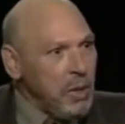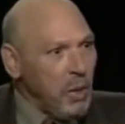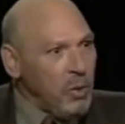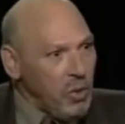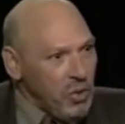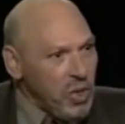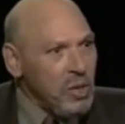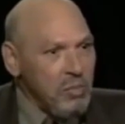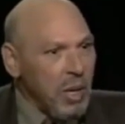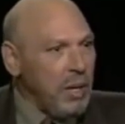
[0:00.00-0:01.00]
you know, there's
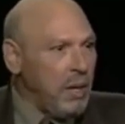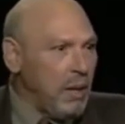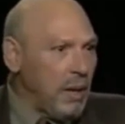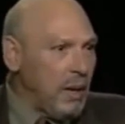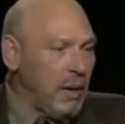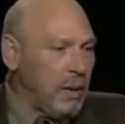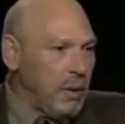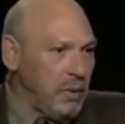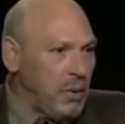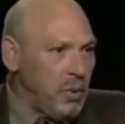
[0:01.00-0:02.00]
still money
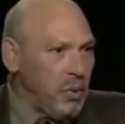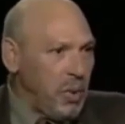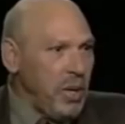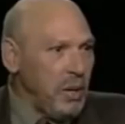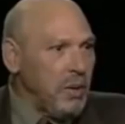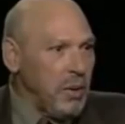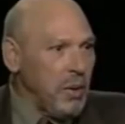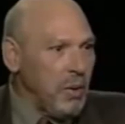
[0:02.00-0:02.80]
to do theater,